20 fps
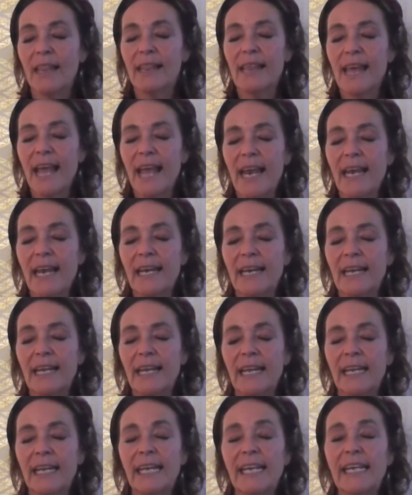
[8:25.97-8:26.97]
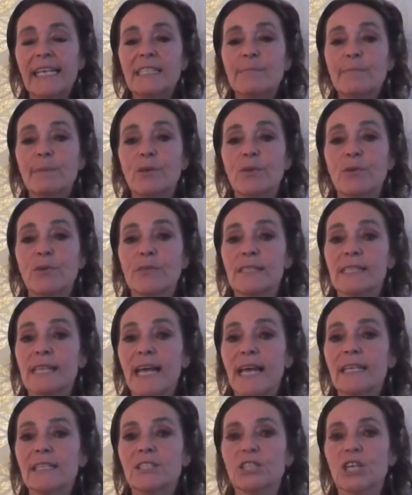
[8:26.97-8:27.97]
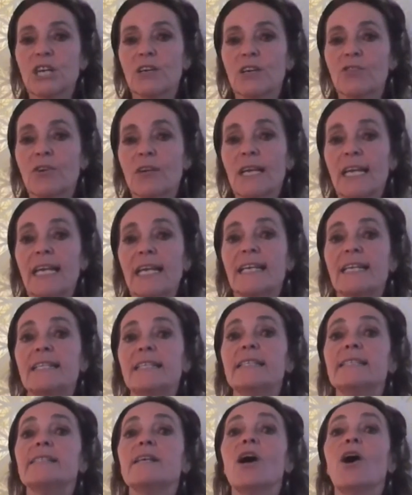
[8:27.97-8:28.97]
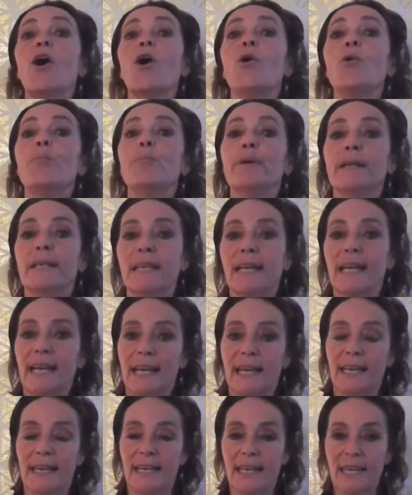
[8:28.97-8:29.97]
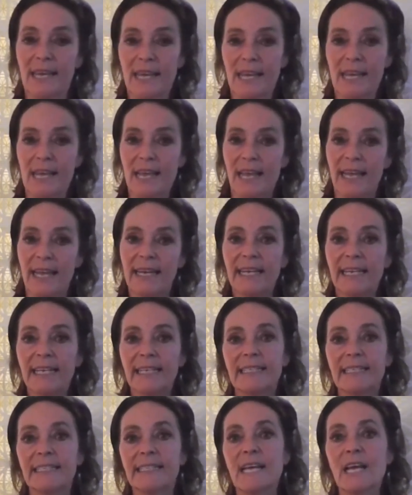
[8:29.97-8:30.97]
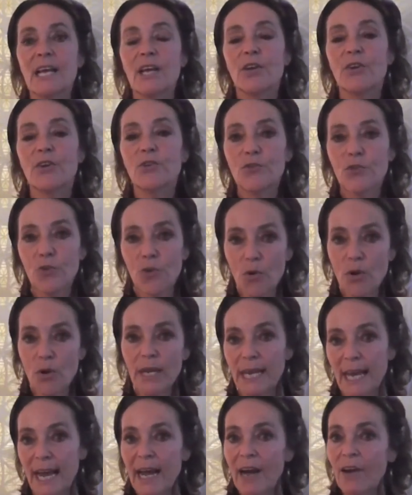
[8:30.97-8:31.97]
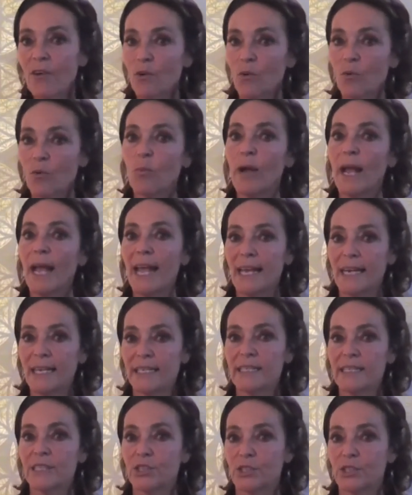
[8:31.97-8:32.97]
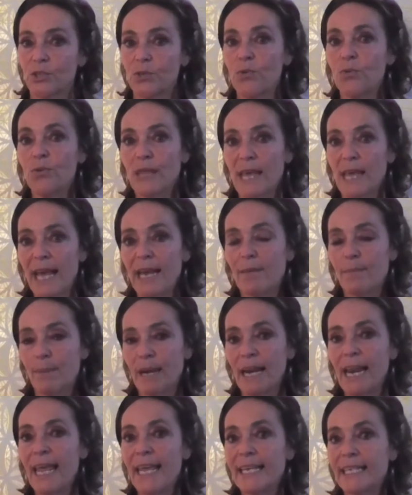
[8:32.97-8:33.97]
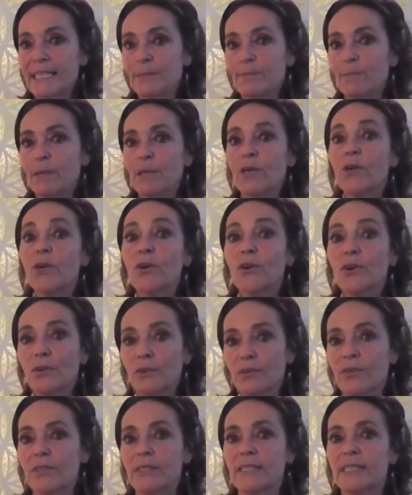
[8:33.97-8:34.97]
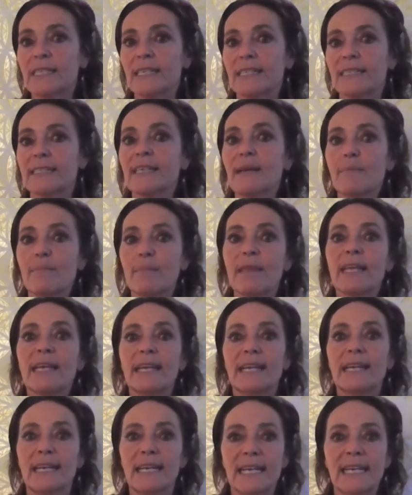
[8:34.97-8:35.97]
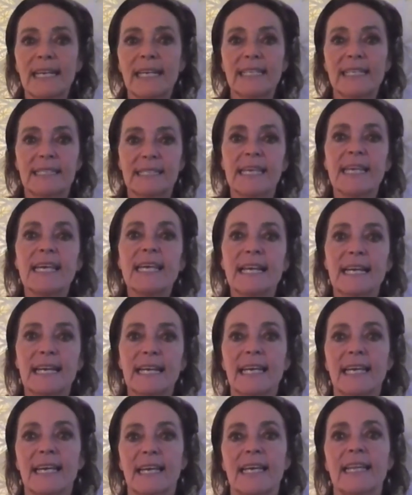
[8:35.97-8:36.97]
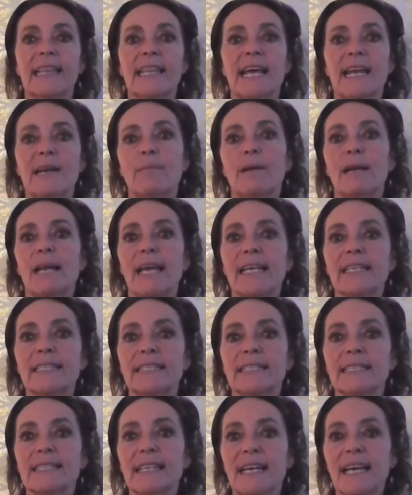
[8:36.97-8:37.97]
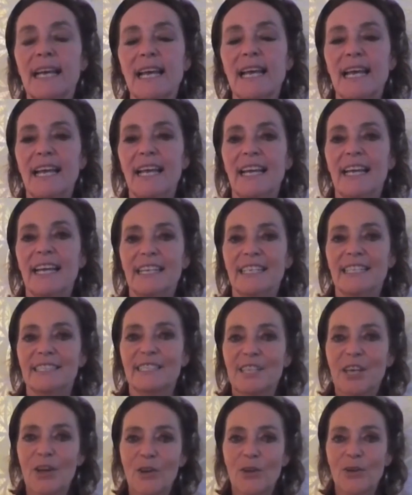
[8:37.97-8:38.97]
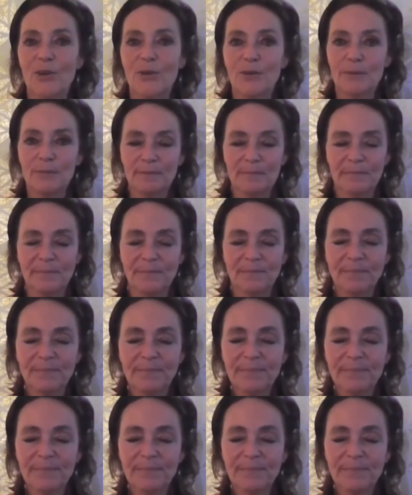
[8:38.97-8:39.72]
then it is because that chakra is opening. It is drawing our awareness to that place because something needs healing in that place. So